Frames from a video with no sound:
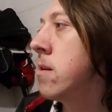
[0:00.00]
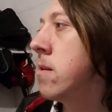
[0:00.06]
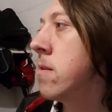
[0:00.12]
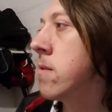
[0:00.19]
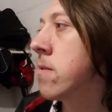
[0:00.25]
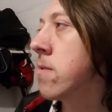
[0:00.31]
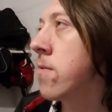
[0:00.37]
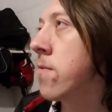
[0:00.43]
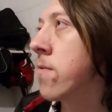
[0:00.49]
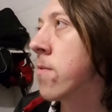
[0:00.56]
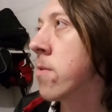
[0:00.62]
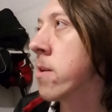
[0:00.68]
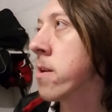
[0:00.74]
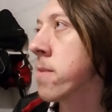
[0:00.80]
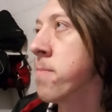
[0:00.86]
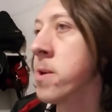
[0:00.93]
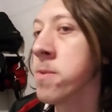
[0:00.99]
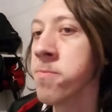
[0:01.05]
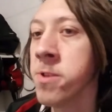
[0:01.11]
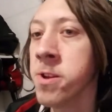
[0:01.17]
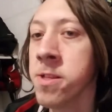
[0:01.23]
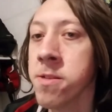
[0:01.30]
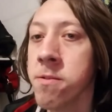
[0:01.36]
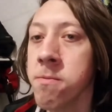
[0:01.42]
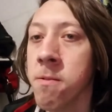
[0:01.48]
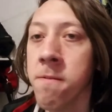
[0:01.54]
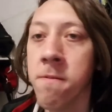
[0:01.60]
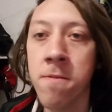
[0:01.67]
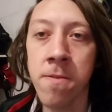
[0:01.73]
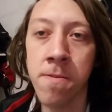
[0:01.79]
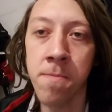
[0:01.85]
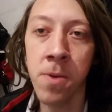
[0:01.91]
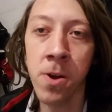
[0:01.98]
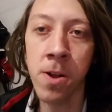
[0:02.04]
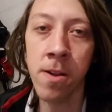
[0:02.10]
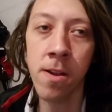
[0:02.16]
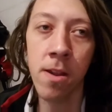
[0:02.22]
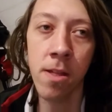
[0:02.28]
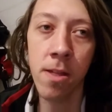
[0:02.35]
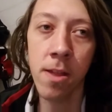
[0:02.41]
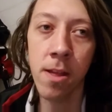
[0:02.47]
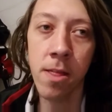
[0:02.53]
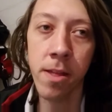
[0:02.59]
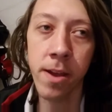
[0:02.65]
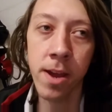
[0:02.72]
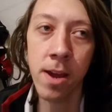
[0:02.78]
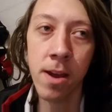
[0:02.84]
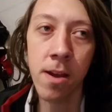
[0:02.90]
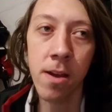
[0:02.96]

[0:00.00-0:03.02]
so for like big blind three bet versus button, then like